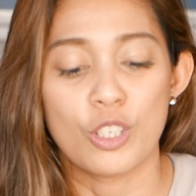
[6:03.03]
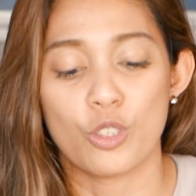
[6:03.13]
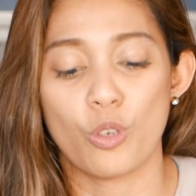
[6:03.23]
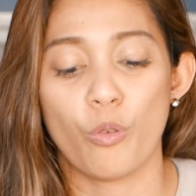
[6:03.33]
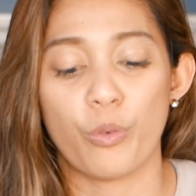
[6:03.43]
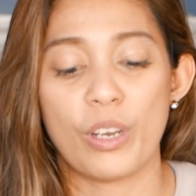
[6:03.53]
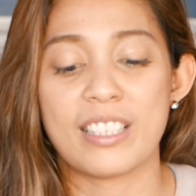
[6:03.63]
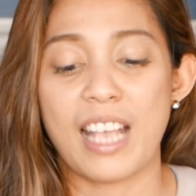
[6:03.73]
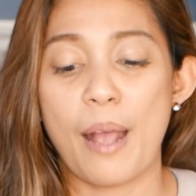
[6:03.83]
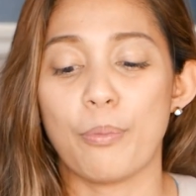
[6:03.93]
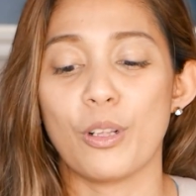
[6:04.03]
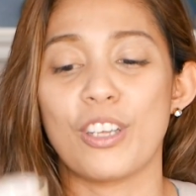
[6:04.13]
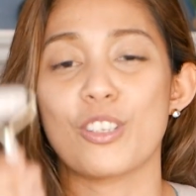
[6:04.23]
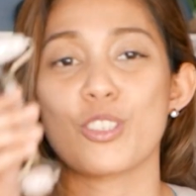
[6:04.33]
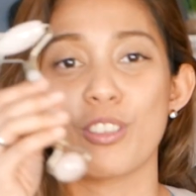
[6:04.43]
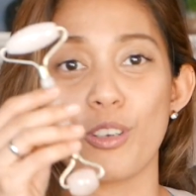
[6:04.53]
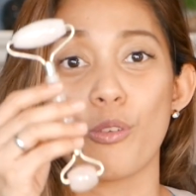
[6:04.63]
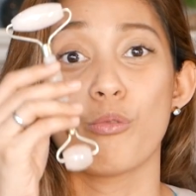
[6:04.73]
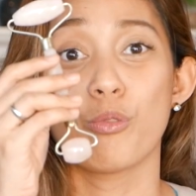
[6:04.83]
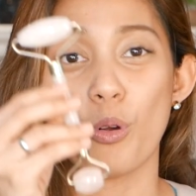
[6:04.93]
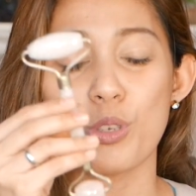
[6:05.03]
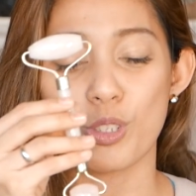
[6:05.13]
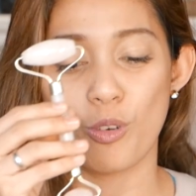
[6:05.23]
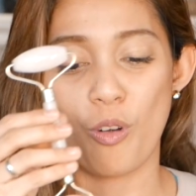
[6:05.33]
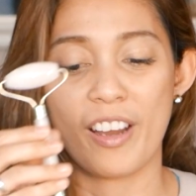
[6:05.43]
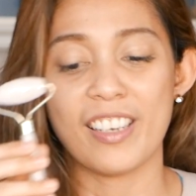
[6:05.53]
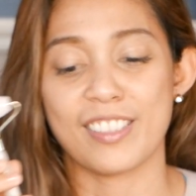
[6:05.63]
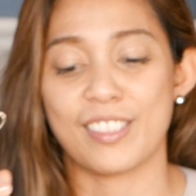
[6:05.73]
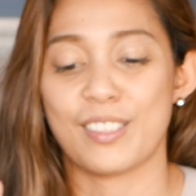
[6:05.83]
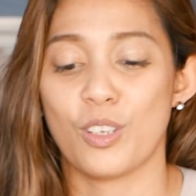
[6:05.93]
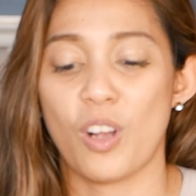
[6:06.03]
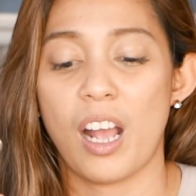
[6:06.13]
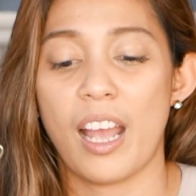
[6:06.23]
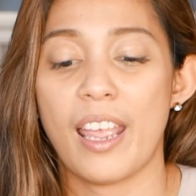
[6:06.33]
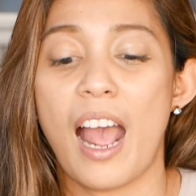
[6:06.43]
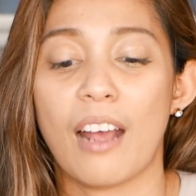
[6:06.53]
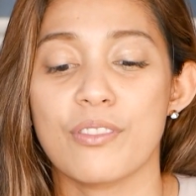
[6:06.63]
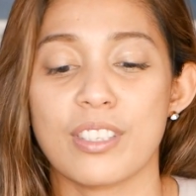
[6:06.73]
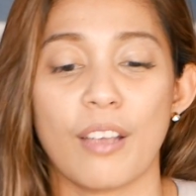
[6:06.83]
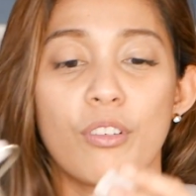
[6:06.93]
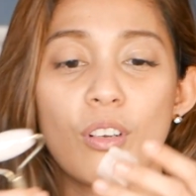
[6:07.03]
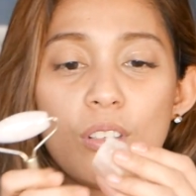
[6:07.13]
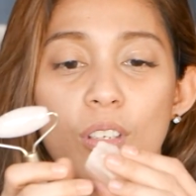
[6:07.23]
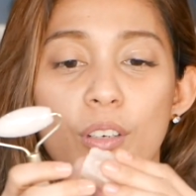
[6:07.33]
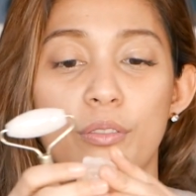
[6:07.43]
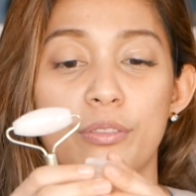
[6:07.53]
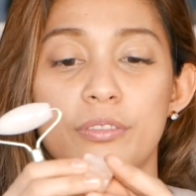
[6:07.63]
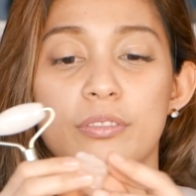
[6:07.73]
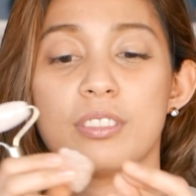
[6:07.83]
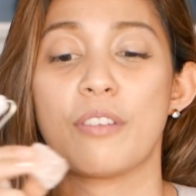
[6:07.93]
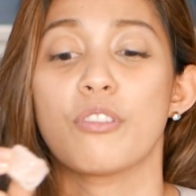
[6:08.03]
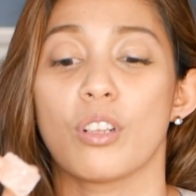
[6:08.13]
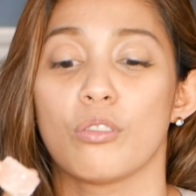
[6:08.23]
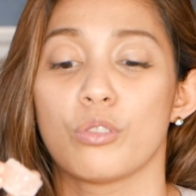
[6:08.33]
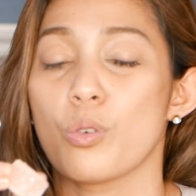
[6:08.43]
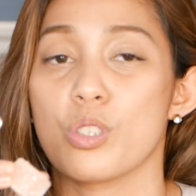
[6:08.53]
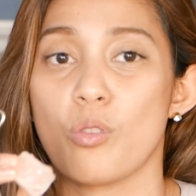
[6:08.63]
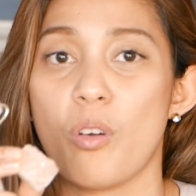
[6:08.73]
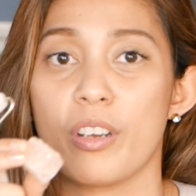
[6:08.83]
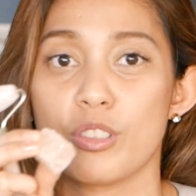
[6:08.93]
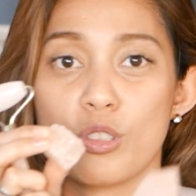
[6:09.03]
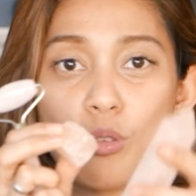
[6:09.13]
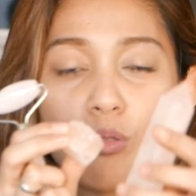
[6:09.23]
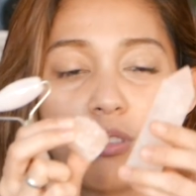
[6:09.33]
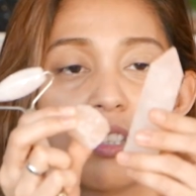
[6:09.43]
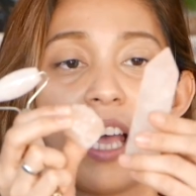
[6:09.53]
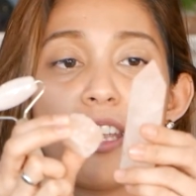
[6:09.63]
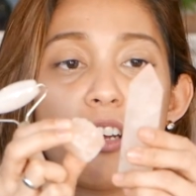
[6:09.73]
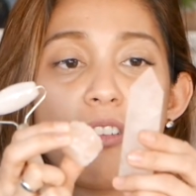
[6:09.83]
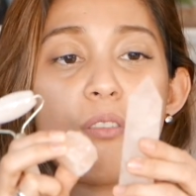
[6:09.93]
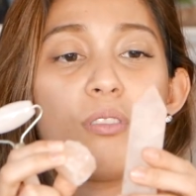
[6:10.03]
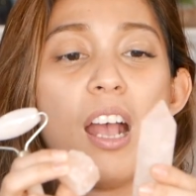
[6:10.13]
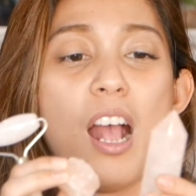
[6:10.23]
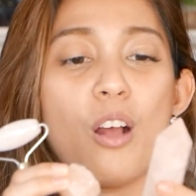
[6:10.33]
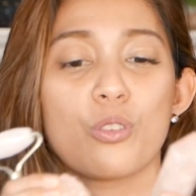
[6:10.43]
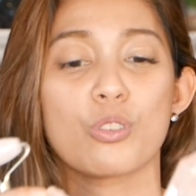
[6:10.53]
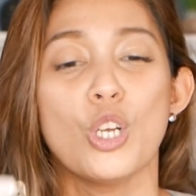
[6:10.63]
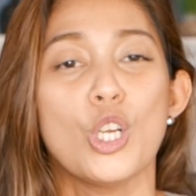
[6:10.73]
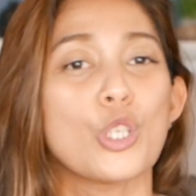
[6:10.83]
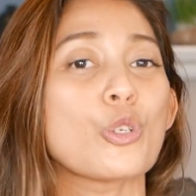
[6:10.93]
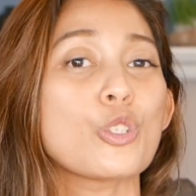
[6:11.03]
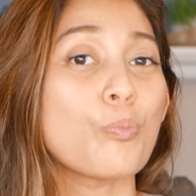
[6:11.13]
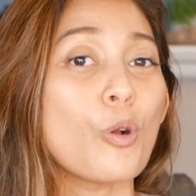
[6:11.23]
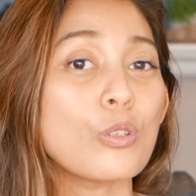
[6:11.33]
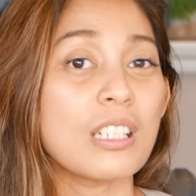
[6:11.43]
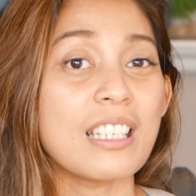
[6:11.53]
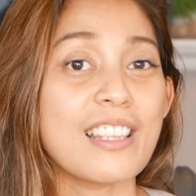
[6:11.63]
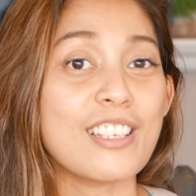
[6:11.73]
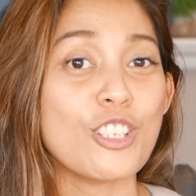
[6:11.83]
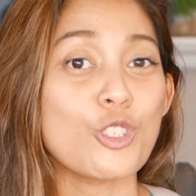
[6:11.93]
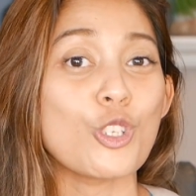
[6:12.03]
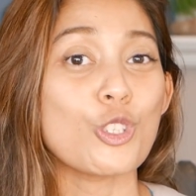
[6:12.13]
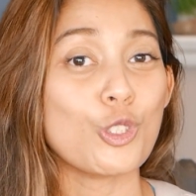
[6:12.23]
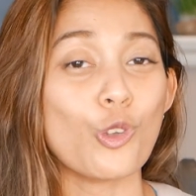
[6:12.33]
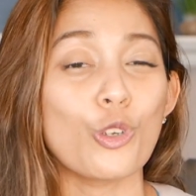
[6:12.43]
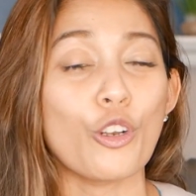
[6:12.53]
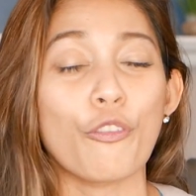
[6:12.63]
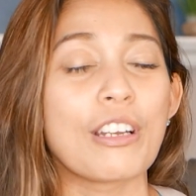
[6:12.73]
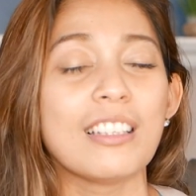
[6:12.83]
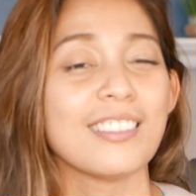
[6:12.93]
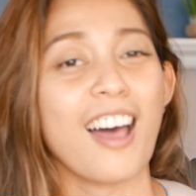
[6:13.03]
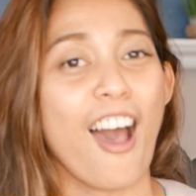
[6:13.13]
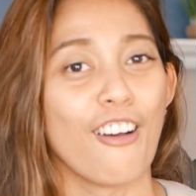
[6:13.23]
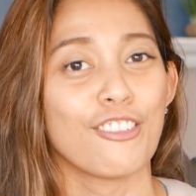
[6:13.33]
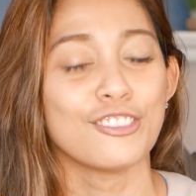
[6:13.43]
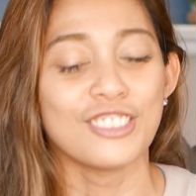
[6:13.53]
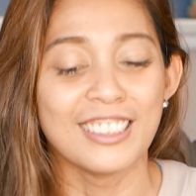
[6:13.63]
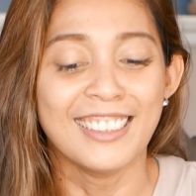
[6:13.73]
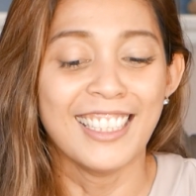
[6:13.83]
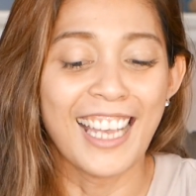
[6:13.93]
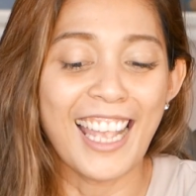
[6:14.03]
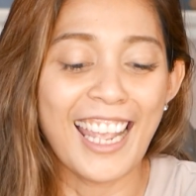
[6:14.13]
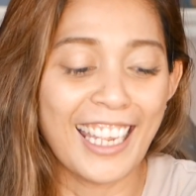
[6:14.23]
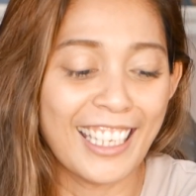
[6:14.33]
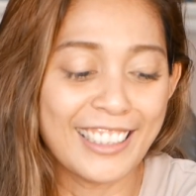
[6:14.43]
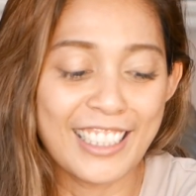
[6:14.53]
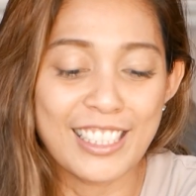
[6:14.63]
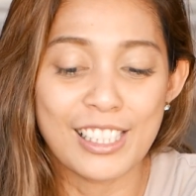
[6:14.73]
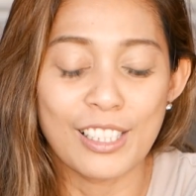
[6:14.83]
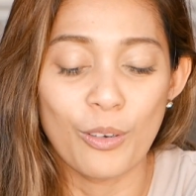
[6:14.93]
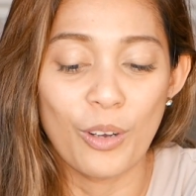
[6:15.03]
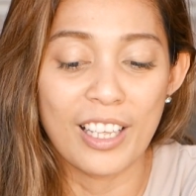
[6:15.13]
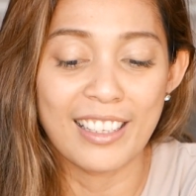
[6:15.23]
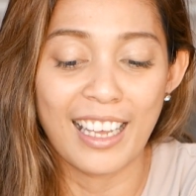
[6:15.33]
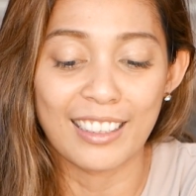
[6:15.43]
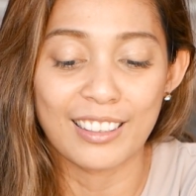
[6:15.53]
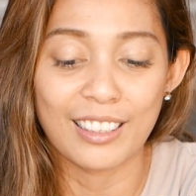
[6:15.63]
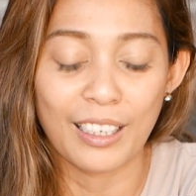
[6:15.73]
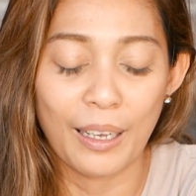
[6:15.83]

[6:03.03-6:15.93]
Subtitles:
So for example, there's the rose quartz. So I have several rose quartz stones lying around the house. So supposedly this is the stone for love, and it's the one that